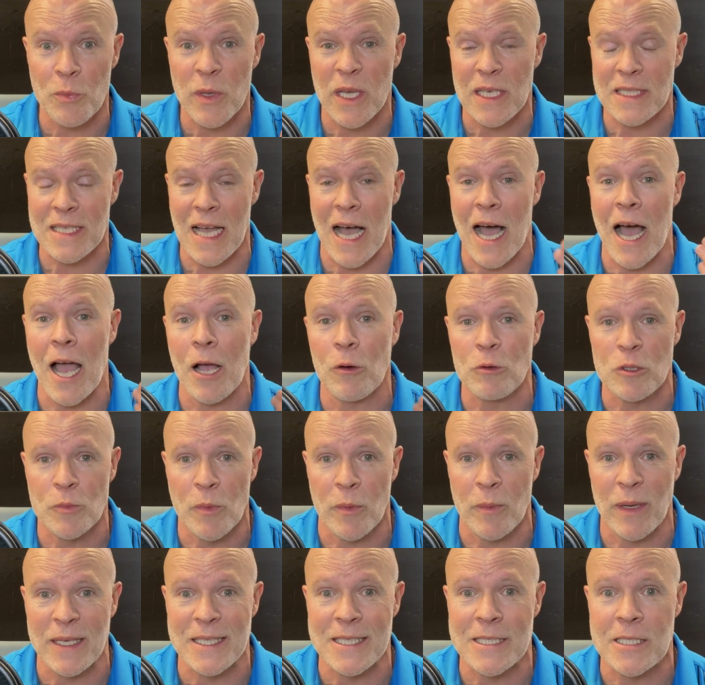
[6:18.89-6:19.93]
because I almost
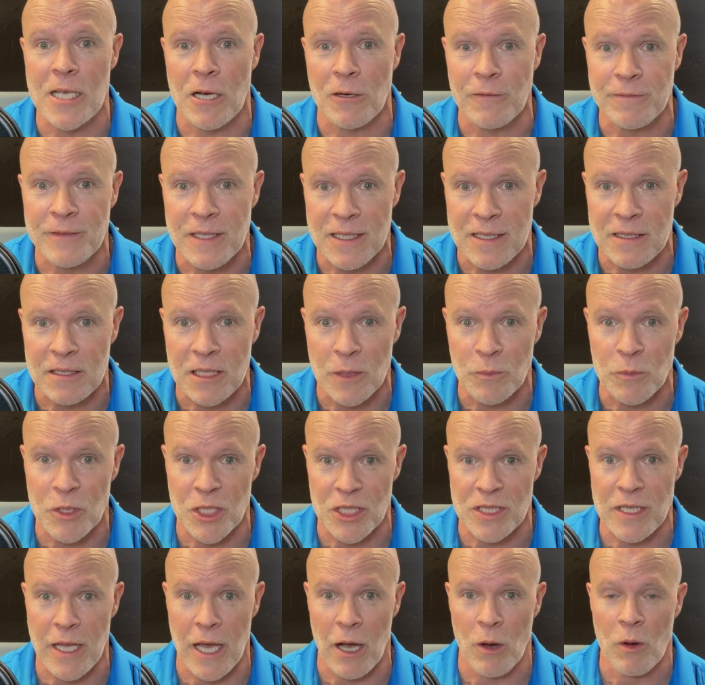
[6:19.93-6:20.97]
put myself to sleep
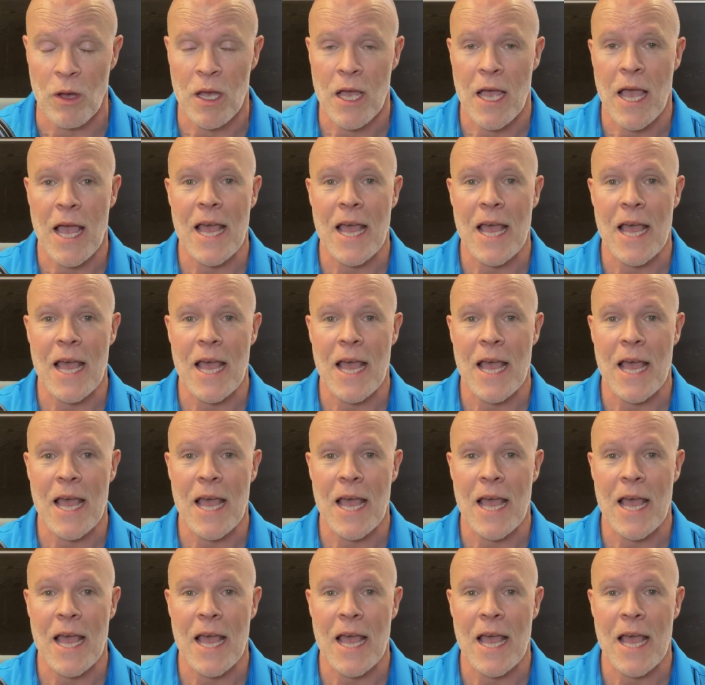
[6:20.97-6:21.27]
just now.